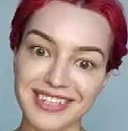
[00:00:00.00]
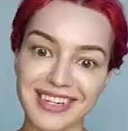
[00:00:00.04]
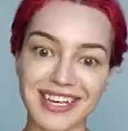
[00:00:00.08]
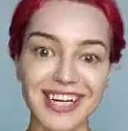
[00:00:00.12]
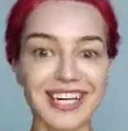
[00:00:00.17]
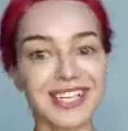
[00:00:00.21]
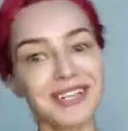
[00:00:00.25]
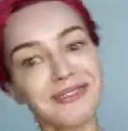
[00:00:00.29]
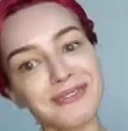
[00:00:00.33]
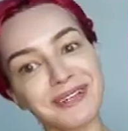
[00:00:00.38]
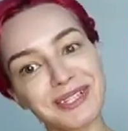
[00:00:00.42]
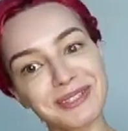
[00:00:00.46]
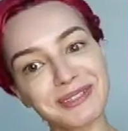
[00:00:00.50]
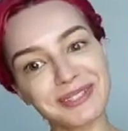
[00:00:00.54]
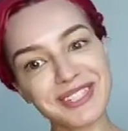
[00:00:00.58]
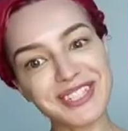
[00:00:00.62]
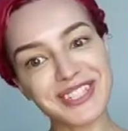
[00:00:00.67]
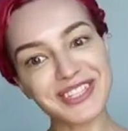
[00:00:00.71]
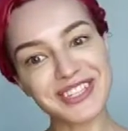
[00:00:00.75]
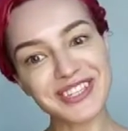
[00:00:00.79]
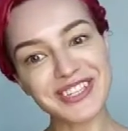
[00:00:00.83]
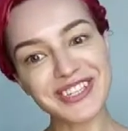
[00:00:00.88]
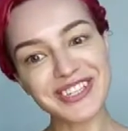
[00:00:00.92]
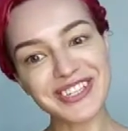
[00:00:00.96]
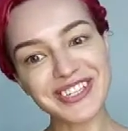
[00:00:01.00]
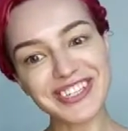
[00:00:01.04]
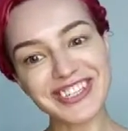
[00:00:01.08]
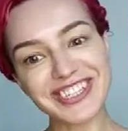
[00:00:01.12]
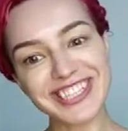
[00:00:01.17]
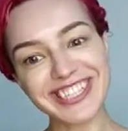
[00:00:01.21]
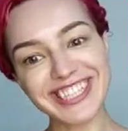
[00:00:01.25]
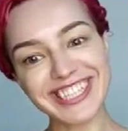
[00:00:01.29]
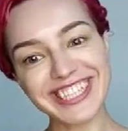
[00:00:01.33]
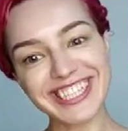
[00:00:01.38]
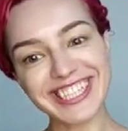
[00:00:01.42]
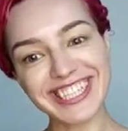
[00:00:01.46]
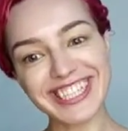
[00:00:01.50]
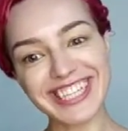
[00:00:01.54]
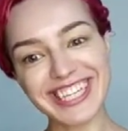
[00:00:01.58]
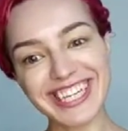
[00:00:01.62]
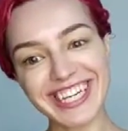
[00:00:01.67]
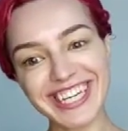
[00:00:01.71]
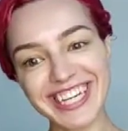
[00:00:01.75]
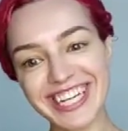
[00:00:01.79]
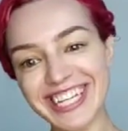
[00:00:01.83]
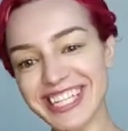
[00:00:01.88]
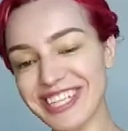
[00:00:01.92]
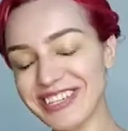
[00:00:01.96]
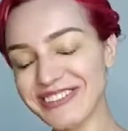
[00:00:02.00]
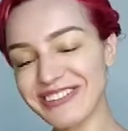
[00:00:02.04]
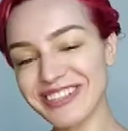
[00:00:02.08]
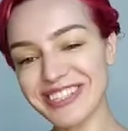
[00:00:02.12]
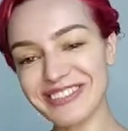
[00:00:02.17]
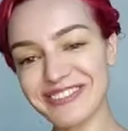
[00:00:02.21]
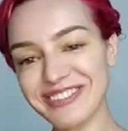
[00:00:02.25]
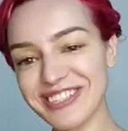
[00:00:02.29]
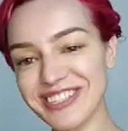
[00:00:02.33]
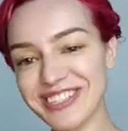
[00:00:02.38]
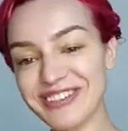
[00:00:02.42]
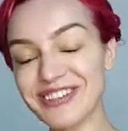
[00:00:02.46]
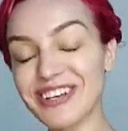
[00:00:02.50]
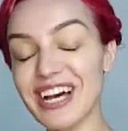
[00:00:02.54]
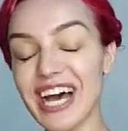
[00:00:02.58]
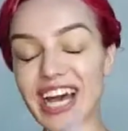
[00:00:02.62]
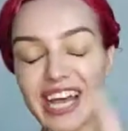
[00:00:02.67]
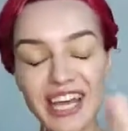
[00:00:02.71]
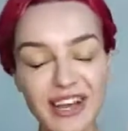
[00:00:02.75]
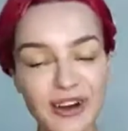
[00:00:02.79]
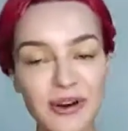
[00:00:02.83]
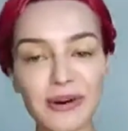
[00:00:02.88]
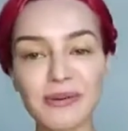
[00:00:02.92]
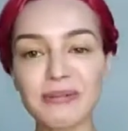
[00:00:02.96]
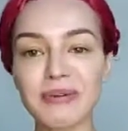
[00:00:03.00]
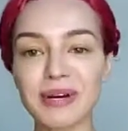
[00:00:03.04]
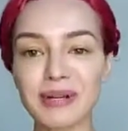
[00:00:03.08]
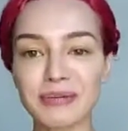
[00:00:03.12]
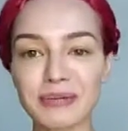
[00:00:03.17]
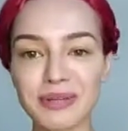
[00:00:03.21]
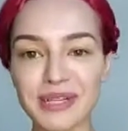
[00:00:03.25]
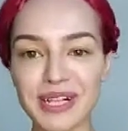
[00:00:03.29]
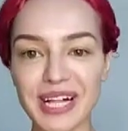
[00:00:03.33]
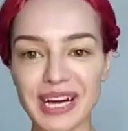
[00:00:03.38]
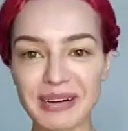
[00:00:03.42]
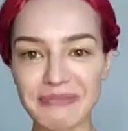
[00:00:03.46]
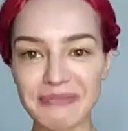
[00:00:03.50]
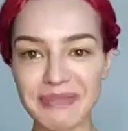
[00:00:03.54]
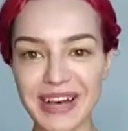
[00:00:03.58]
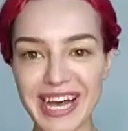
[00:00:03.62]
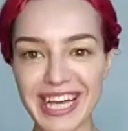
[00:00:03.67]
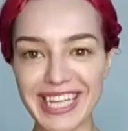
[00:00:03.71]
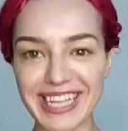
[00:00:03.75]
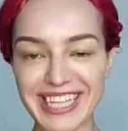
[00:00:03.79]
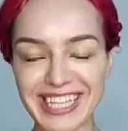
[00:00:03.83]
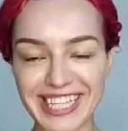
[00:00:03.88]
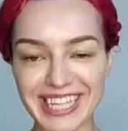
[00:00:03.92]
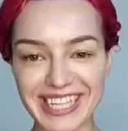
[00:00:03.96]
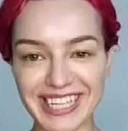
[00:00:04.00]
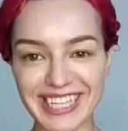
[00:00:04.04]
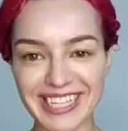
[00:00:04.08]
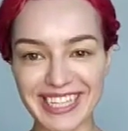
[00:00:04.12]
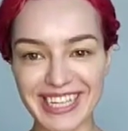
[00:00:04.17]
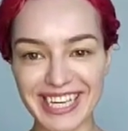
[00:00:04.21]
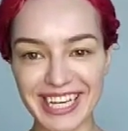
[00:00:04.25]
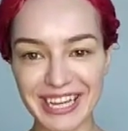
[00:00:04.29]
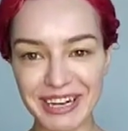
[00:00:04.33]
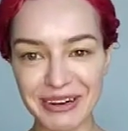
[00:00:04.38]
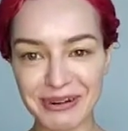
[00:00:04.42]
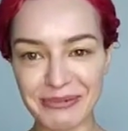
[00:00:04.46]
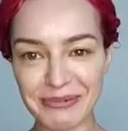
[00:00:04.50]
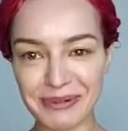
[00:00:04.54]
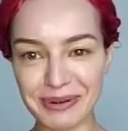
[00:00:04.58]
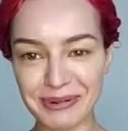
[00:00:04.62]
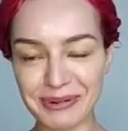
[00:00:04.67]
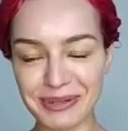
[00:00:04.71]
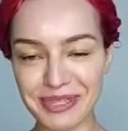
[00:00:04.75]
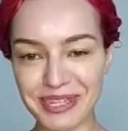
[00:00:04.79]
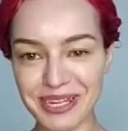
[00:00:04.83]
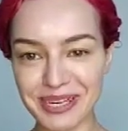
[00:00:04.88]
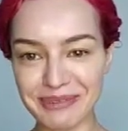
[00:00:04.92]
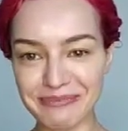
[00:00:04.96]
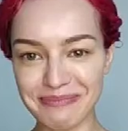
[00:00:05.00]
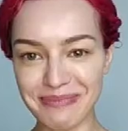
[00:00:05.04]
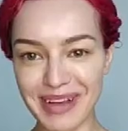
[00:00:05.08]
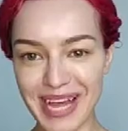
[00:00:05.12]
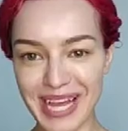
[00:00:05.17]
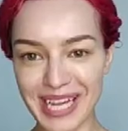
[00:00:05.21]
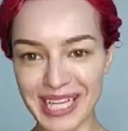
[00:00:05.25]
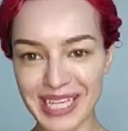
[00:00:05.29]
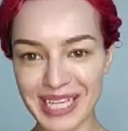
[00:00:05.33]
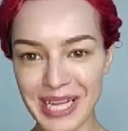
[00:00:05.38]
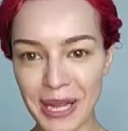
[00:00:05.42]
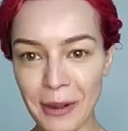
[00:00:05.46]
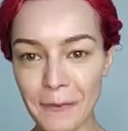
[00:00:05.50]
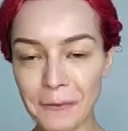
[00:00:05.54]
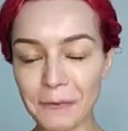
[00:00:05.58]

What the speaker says: Hyderabad was good. Hyderabad was good. I hope I will come back there. I hope I will come back.